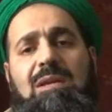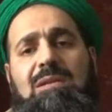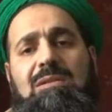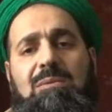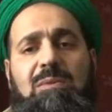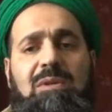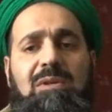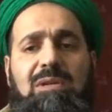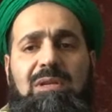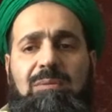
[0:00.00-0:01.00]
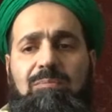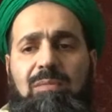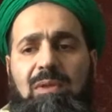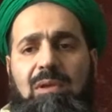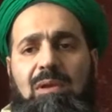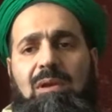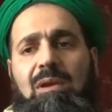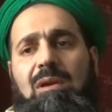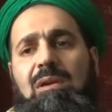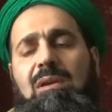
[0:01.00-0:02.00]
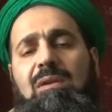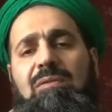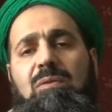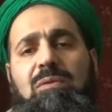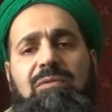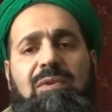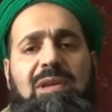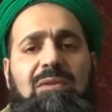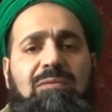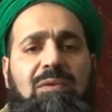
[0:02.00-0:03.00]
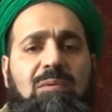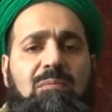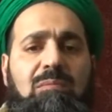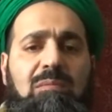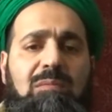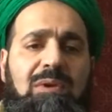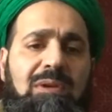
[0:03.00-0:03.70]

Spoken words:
Similarly, if you refrain from